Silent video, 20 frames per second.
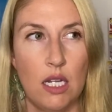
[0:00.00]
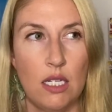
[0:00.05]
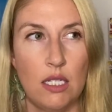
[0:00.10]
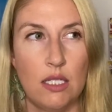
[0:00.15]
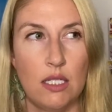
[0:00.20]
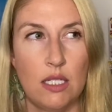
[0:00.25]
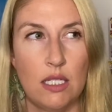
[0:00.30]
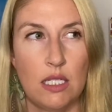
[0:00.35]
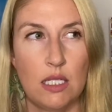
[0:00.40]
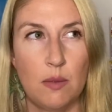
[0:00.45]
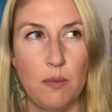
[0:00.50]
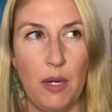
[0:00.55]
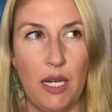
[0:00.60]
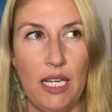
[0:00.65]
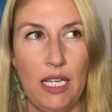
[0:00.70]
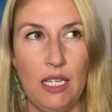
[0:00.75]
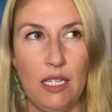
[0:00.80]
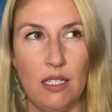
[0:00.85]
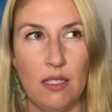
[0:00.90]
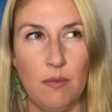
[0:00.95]

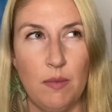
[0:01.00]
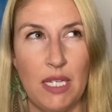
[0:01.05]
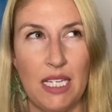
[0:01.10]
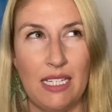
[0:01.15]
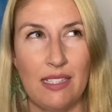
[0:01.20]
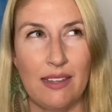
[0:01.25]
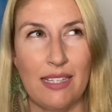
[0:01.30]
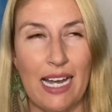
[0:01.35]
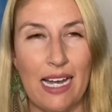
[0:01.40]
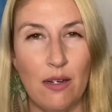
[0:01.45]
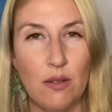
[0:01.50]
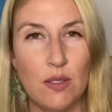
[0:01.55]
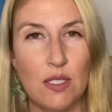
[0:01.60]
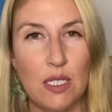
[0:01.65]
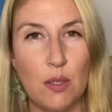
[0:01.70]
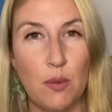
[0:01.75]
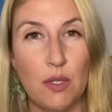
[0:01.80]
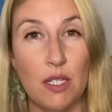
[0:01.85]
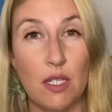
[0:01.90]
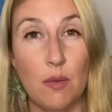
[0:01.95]
despite being lousy
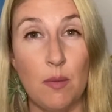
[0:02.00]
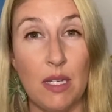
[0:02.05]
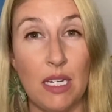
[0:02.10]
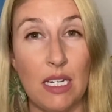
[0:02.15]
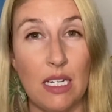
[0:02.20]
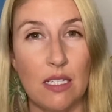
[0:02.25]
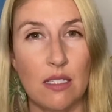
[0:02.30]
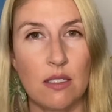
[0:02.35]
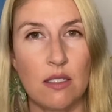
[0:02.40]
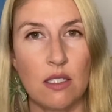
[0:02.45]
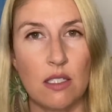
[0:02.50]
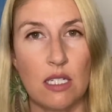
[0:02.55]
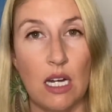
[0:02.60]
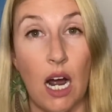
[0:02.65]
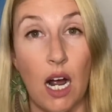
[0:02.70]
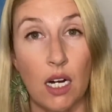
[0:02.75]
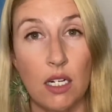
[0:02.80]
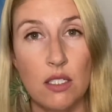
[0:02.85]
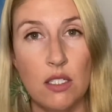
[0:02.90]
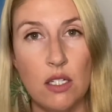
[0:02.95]
with comedians to
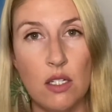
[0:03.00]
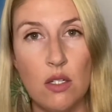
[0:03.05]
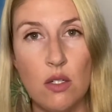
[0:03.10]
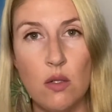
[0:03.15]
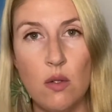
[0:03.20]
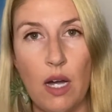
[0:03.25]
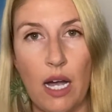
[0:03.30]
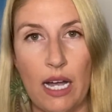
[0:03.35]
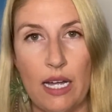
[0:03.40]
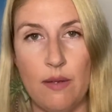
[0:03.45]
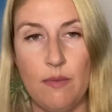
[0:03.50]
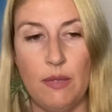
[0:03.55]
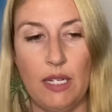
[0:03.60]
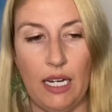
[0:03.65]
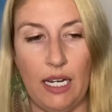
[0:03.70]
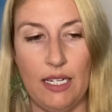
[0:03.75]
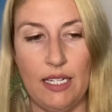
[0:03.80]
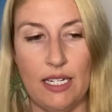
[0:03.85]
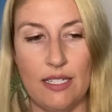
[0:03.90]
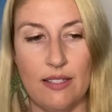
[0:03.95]
talk to, I'm
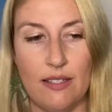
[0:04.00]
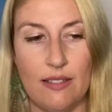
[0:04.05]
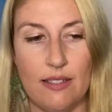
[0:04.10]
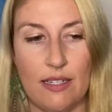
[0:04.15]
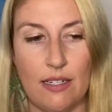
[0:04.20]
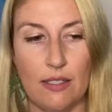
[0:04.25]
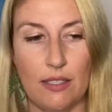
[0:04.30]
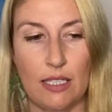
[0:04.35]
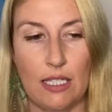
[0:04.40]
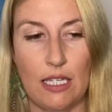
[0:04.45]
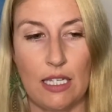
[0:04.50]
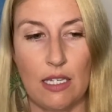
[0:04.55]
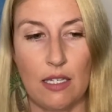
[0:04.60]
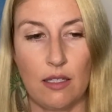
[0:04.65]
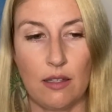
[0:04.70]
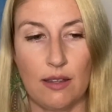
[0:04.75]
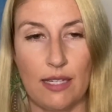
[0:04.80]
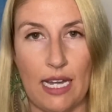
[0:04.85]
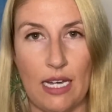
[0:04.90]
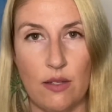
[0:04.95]
not necessarily
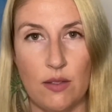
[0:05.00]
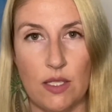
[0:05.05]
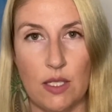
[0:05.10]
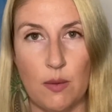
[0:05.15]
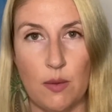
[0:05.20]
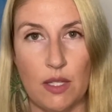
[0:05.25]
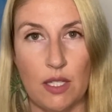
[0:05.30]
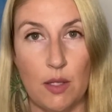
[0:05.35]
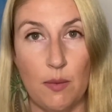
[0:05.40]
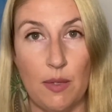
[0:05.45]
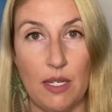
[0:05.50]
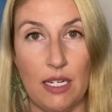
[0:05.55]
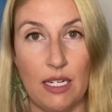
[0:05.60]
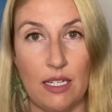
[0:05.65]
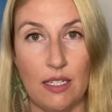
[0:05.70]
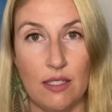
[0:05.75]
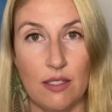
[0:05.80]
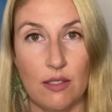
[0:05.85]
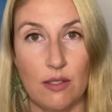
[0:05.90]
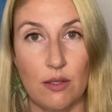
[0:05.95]
lousy with
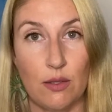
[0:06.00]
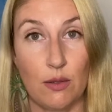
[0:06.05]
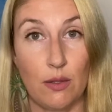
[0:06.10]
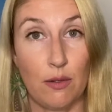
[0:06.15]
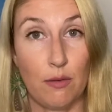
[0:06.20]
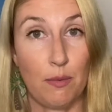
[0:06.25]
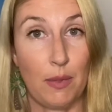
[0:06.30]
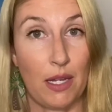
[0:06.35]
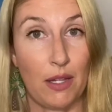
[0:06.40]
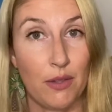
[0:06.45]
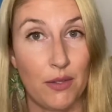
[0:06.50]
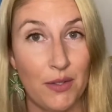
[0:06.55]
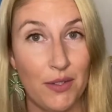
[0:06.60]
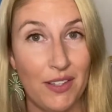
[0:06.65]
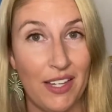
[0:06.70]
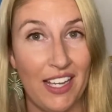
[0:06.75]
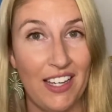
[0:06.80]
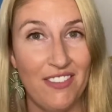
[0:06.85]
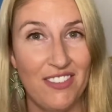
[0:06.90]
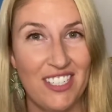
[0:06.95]
comedians who have been through
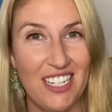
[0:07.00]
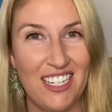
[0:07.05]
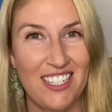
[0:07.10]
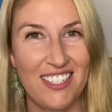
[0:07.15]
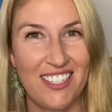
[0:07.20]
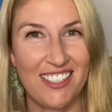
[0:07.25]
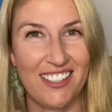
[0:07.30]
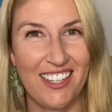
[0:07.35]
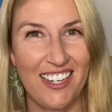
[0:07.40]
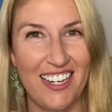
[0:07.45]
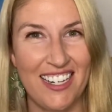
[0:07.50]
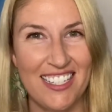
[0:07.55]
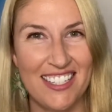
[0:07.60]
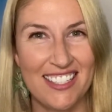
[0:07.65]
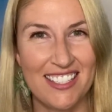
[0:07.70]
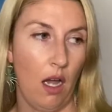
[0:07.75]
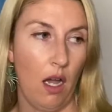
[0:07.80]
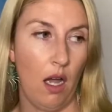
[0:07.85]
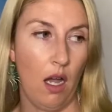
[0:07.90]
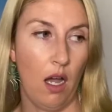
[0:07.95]
life-changing loss.
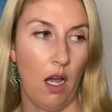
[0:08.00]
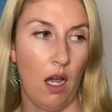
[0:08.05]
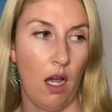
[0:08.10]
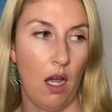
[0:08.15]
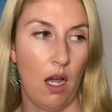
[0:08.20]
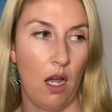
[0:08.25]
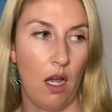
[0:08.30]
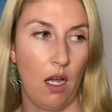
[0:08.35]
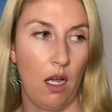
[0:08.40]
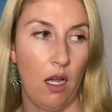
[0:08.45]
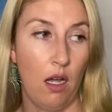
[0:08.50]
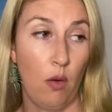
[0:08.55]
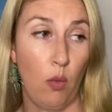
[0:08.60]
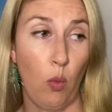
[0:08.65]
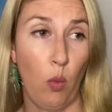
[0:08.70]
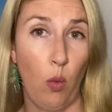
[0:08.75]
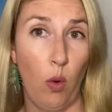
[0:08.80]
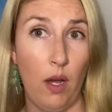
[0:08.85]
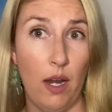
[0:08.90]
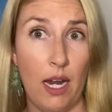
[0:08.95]

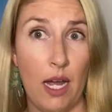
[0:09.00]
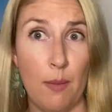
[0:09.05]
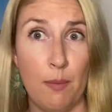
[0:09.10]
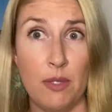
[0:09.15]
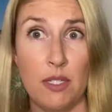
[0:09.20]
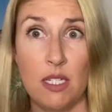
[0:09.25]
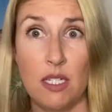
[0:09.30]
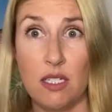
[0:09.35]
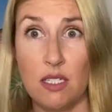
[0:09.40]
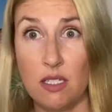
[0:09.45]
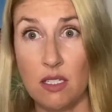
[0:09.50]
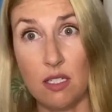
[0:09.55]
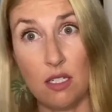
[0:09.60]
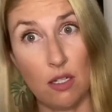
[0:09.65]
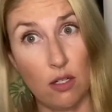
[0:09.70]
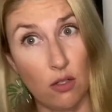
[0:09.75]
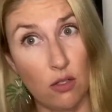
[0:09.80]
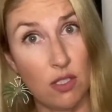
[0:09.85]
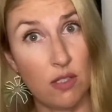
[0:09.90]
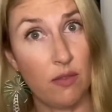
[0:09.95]
What happened to
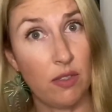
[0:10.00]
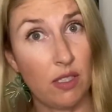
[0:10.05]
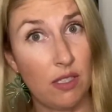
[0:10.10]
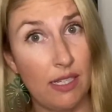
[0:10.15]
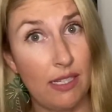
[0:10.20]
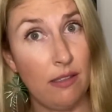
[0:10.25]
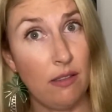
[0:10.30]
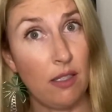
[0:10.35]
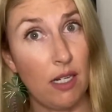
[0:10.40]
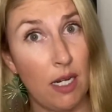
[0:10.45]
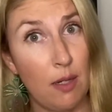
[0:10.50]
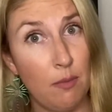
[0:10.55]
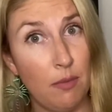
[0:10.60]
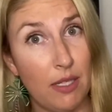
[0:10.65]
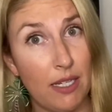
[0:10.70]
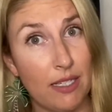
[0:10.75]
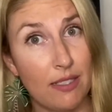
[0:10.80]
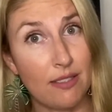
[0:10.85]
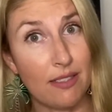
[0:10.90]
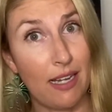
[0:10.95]
Tears of a Clown
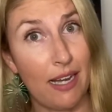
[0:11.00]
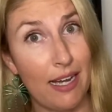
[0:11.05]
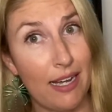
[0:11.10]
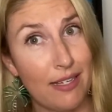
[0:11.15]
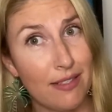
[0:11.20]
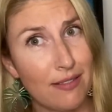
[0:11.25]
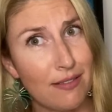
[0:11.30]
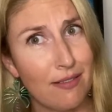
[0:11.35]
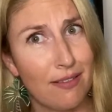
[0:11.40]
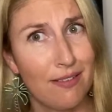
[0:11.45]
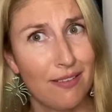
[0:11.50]
Complex, guys?